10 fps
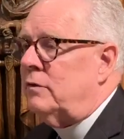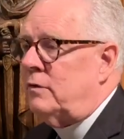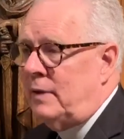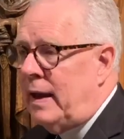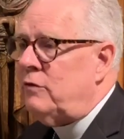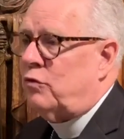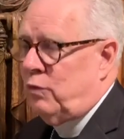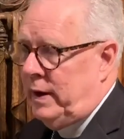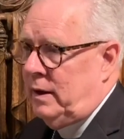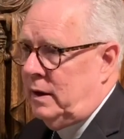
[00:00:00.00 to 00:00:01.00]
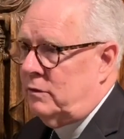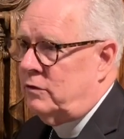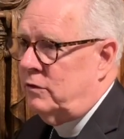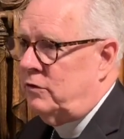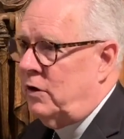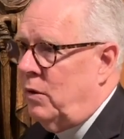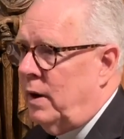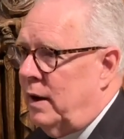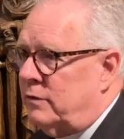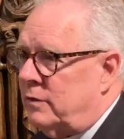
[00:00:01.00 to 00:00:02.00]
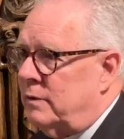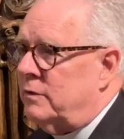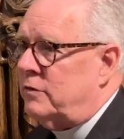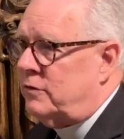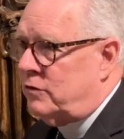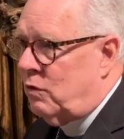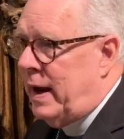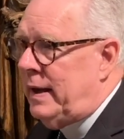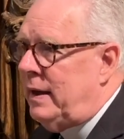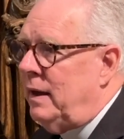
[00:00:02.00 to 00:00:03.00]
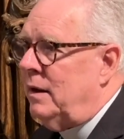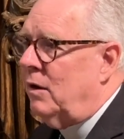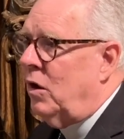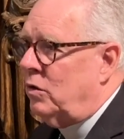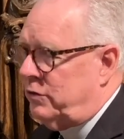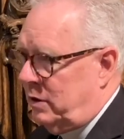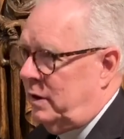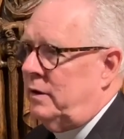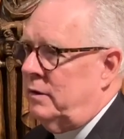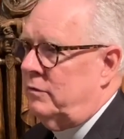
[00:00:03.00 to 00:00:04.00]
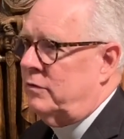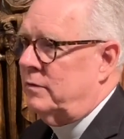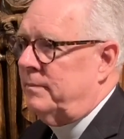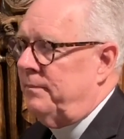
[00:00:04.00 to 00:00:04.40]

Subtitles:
Today's readings show us striking alternatives.